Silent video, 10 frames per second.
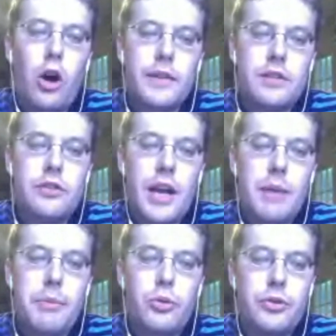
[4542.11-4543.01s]
all of its
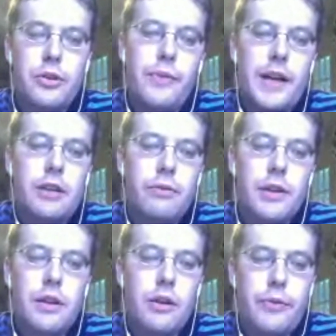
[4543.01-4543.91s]
damage was
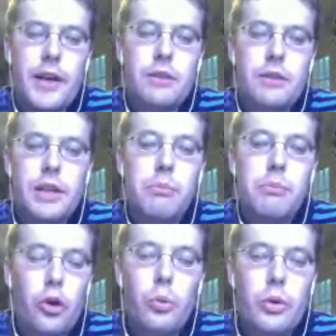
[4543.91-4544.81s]
effectively
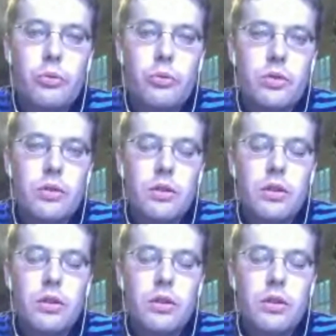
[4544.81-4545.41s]
mortal wounds.